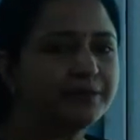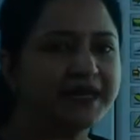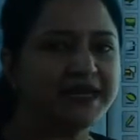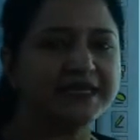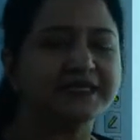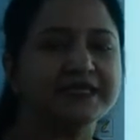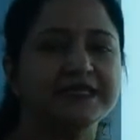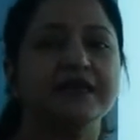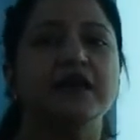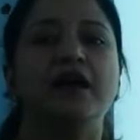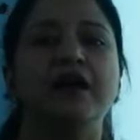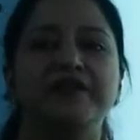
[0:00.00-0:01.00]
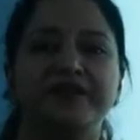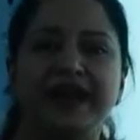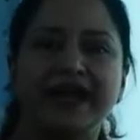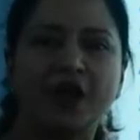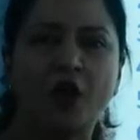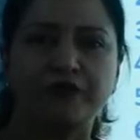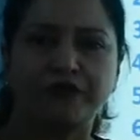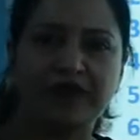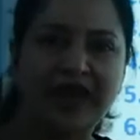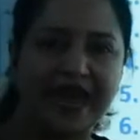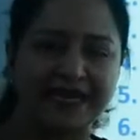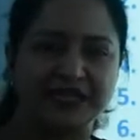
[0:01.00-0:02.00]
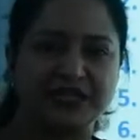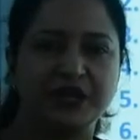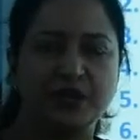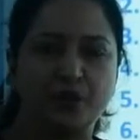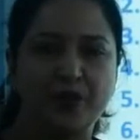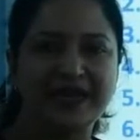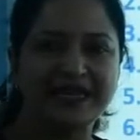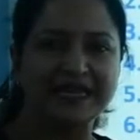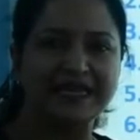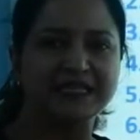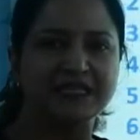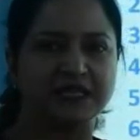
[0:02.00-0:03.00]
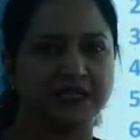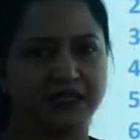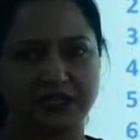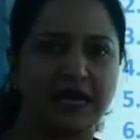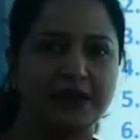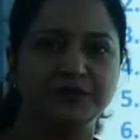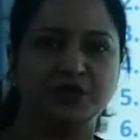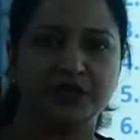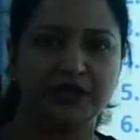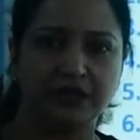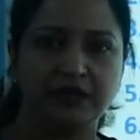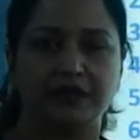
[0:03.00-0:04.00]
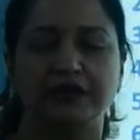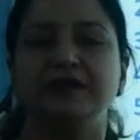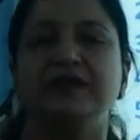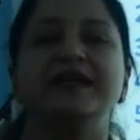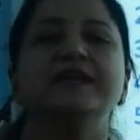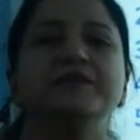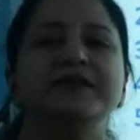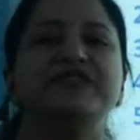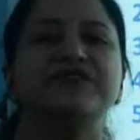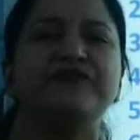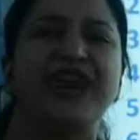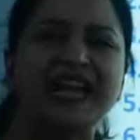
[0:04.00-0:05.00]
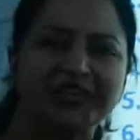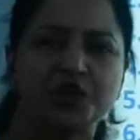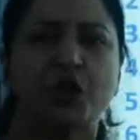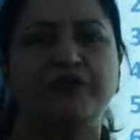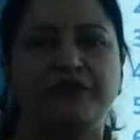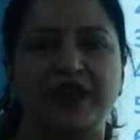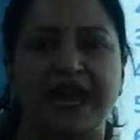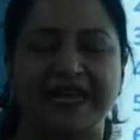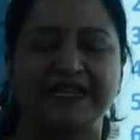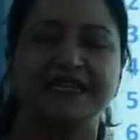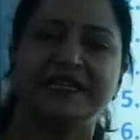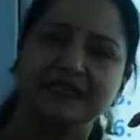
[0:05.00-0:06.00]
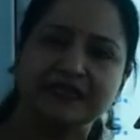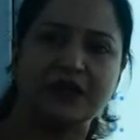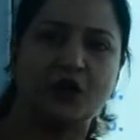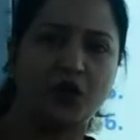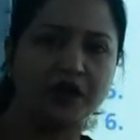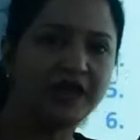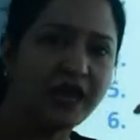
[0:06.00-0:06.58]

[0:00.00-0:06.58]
means a ray of light. When it comes on earth, it means flash of light. It's called